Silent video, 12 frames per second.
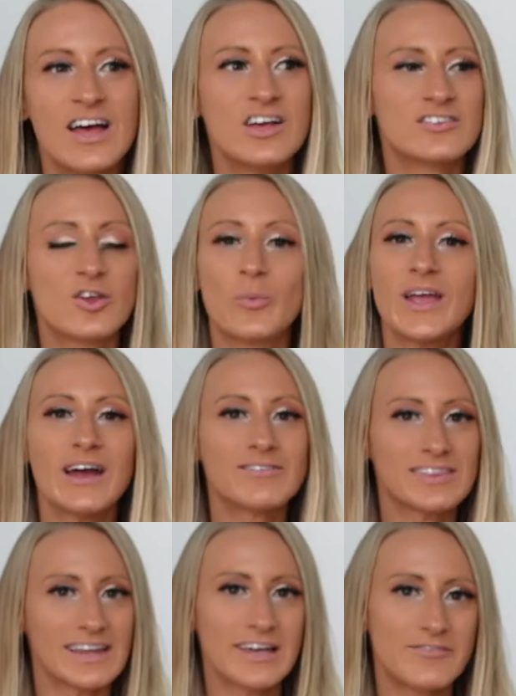So we
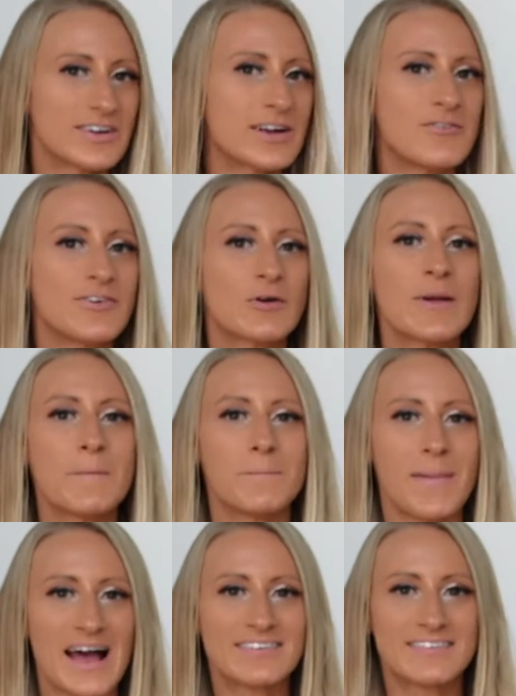have lived in a very
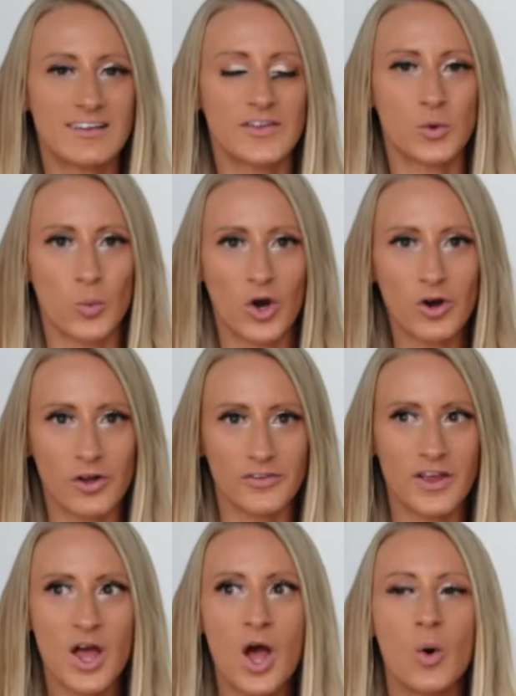masculine
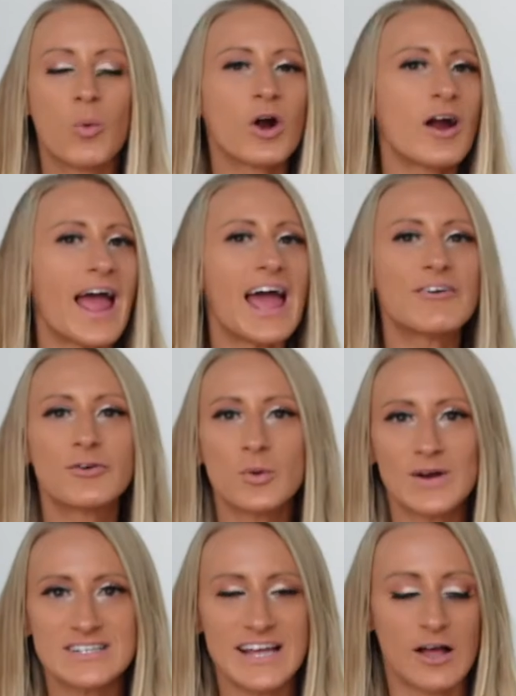world where
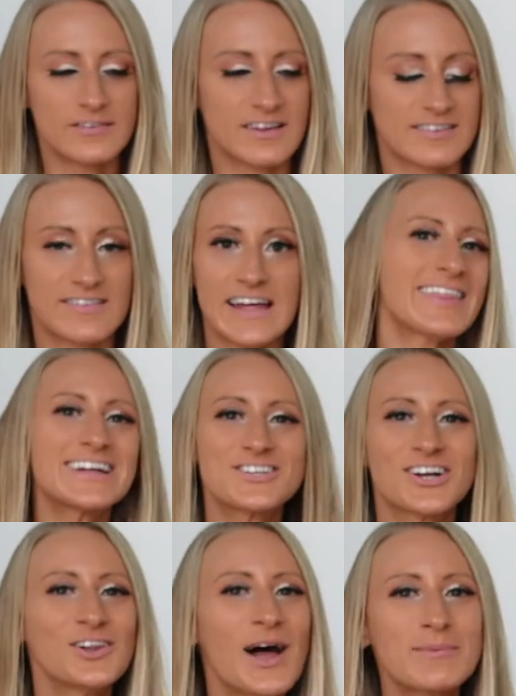everyone tells us that
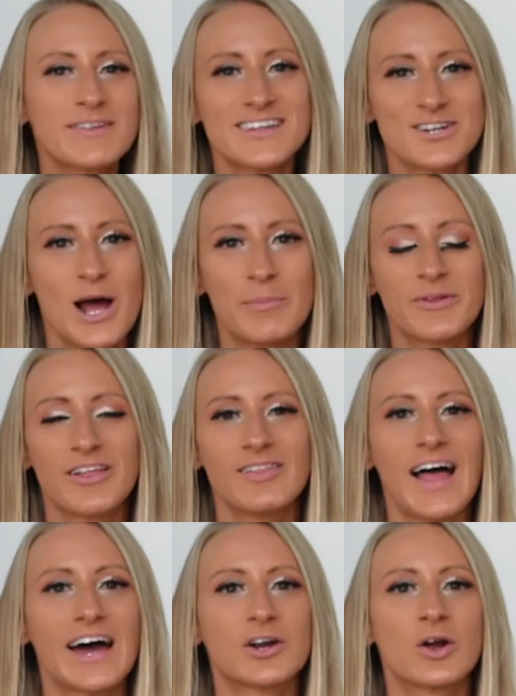to climb to the top of the
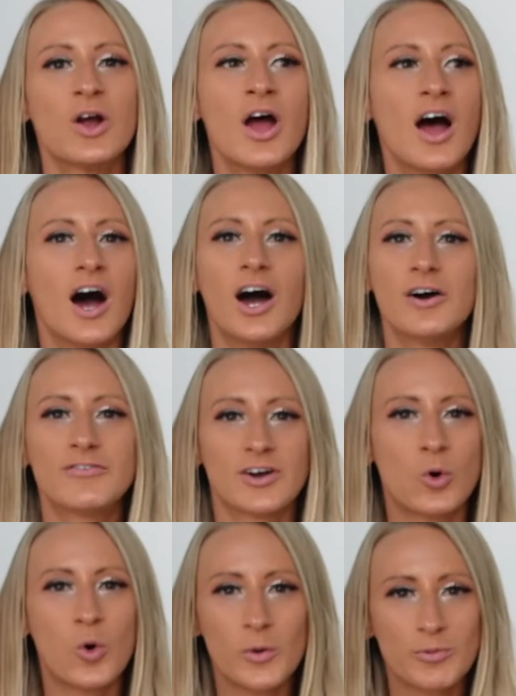ladder
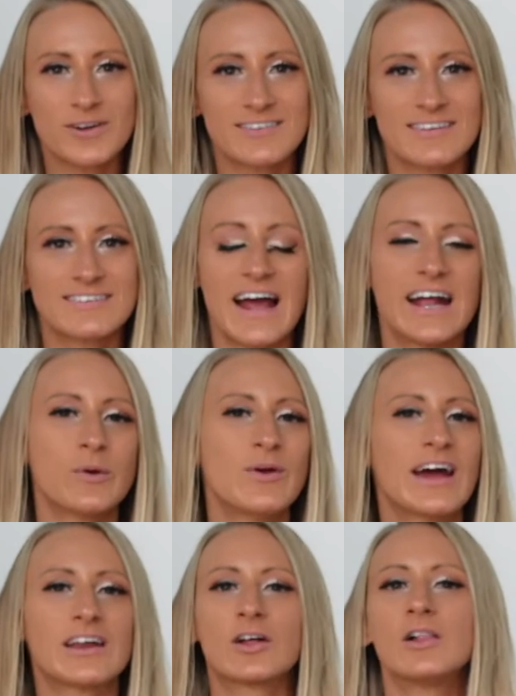of corporate society, we
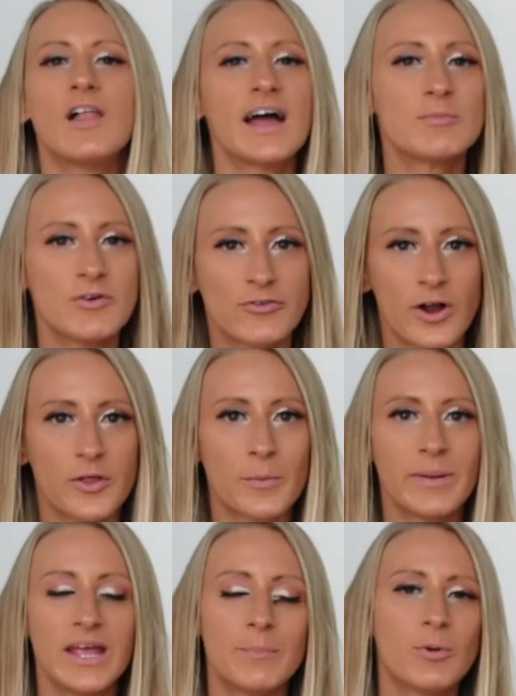gotta climb over
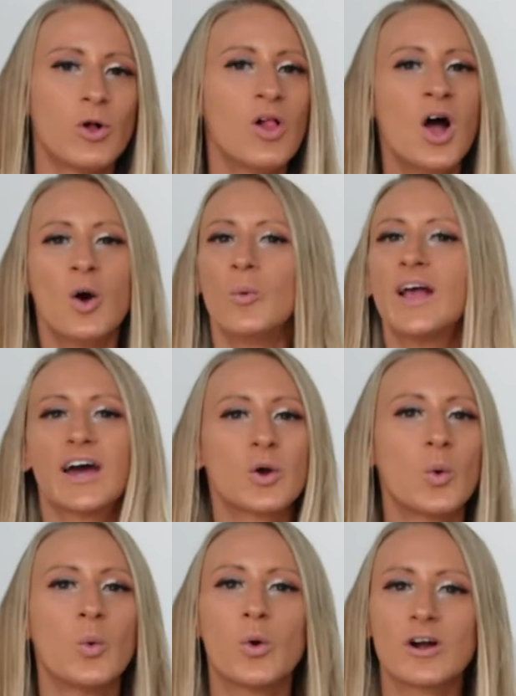other people, we
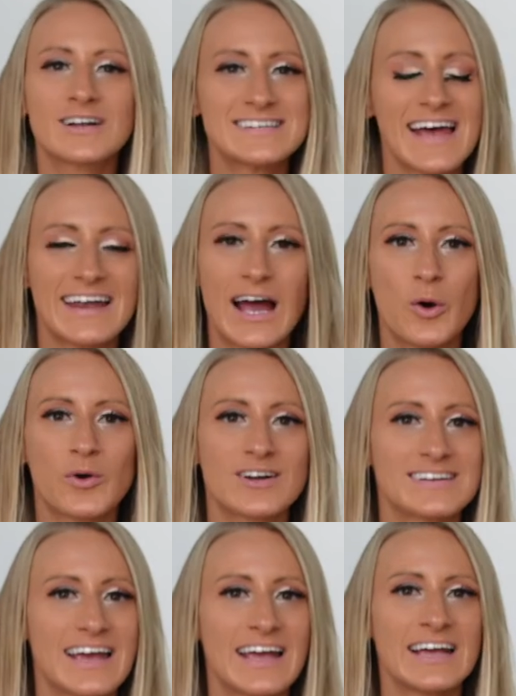gotta work 10-hour
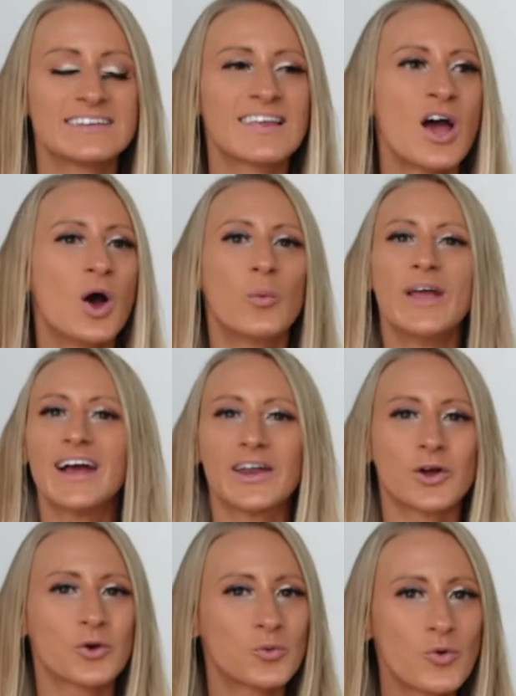days, we
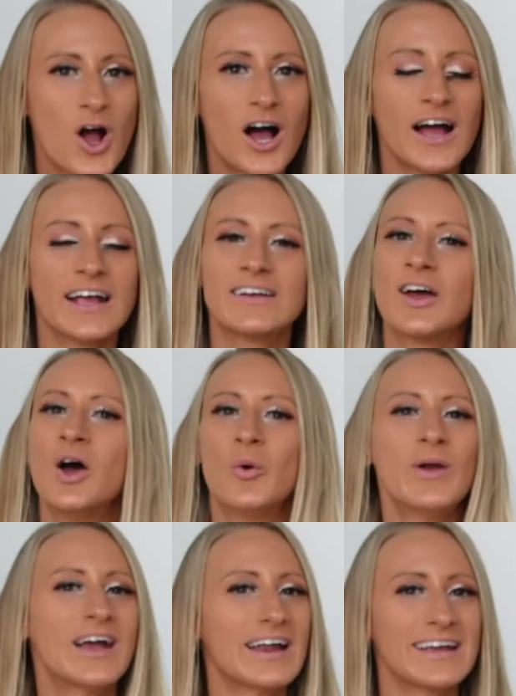gotta grind,
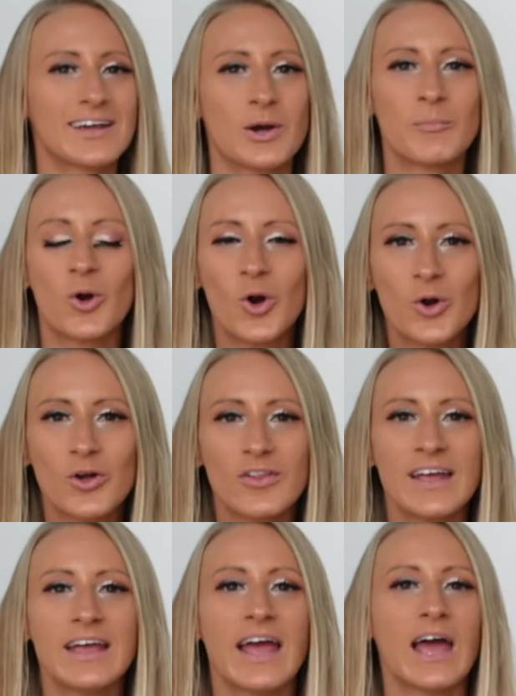we gotta get up
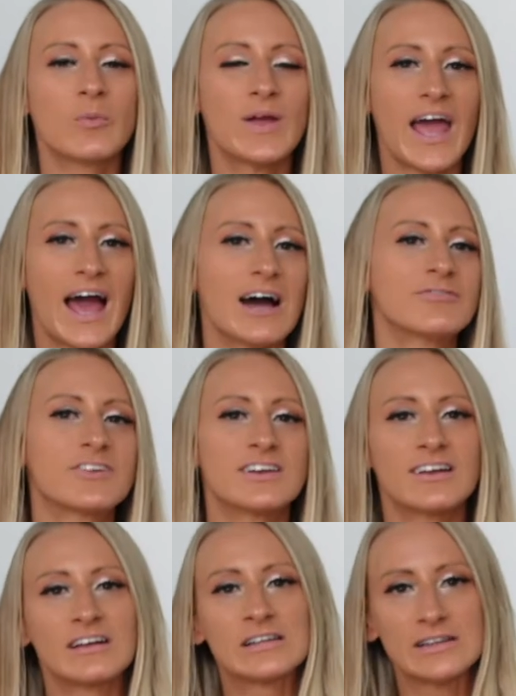early, and we have to
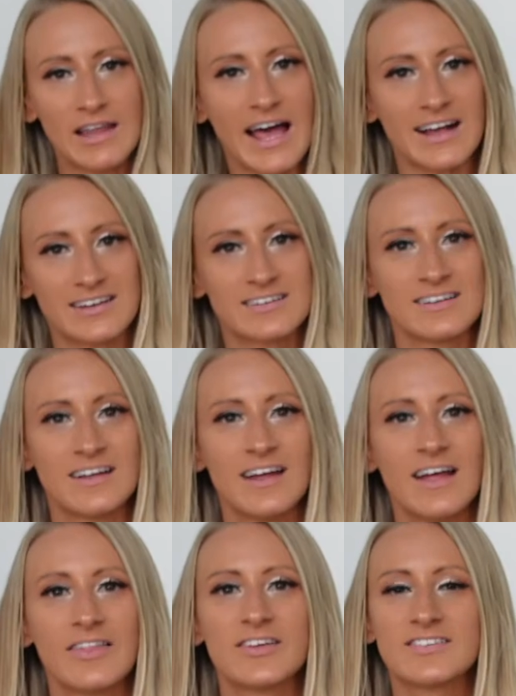neglect
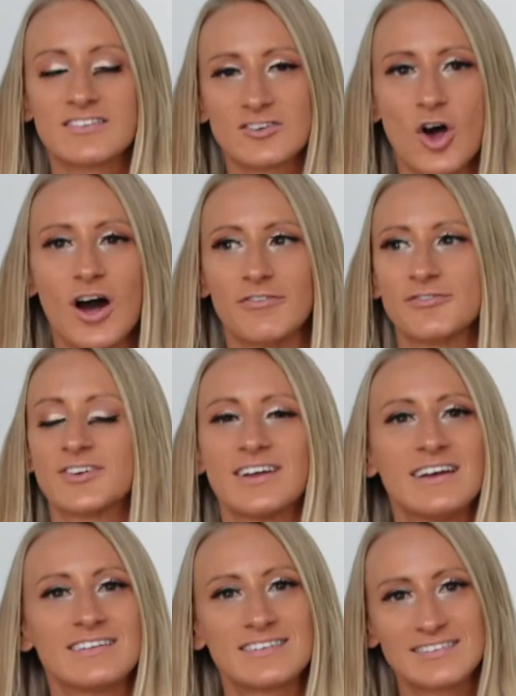the soft,
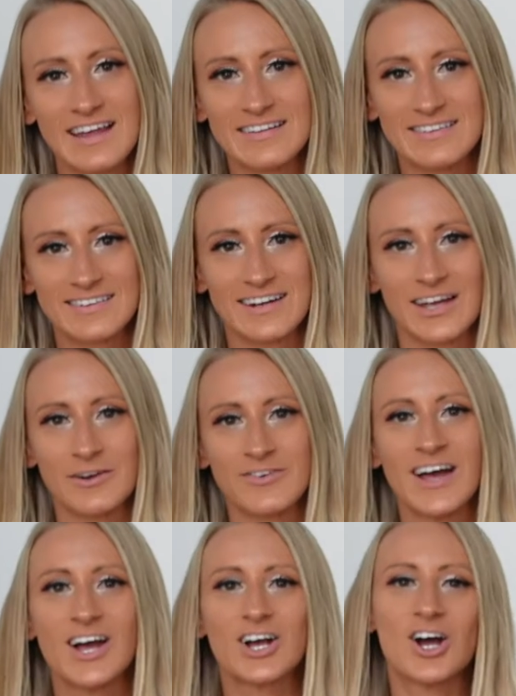sensitive,
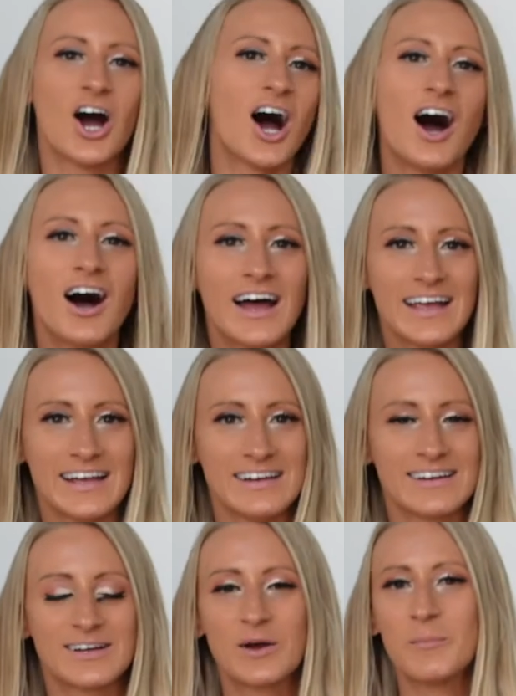
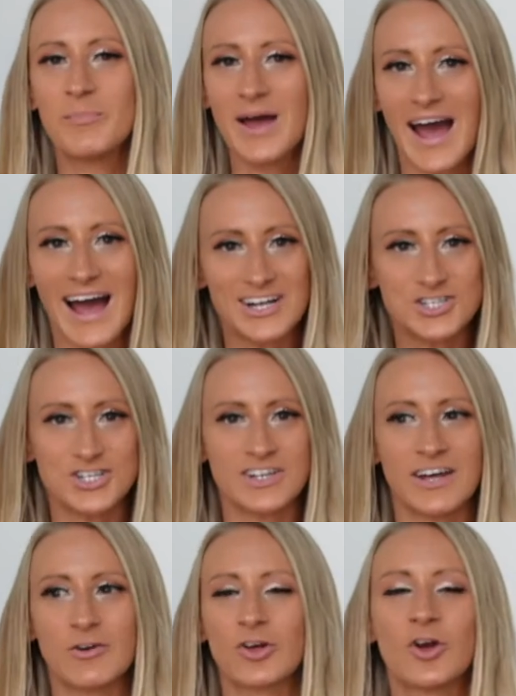kind,
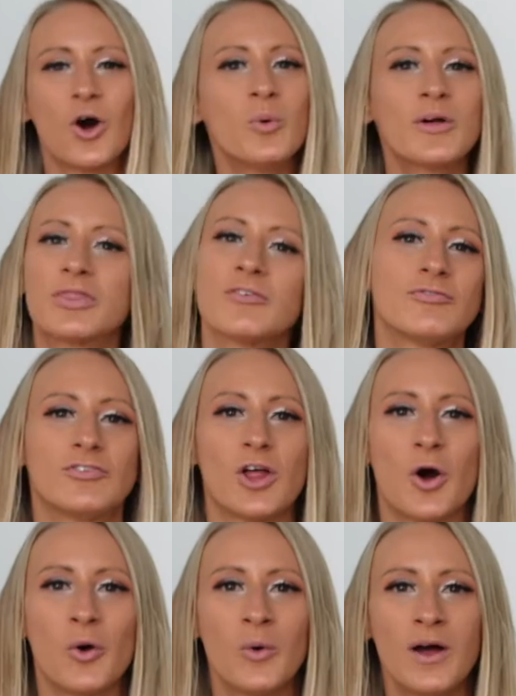compassionate, go with the
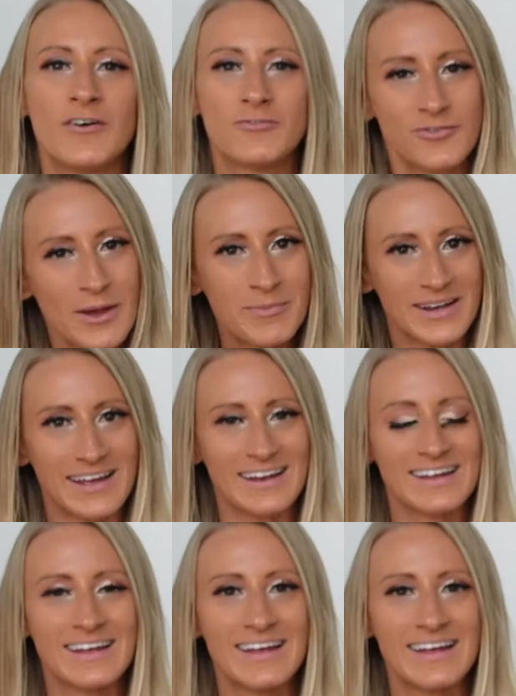flow feminine.